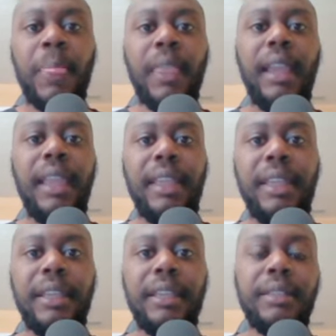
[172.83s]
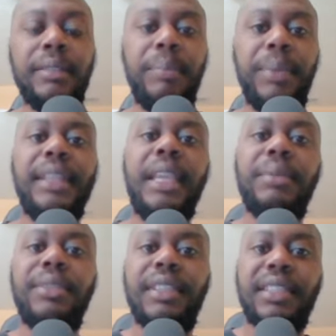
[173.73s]
and being able
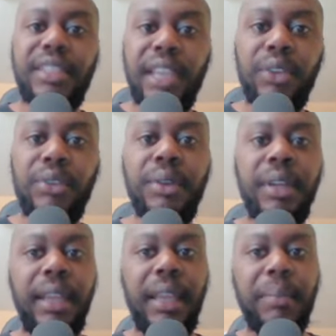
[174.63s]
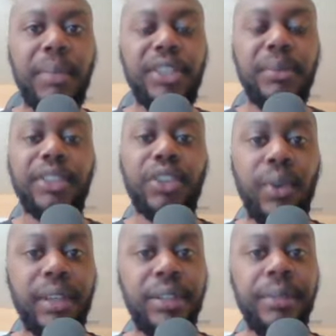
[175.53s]
to settle much, much
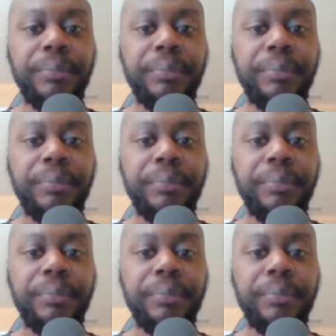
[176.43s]
quicker.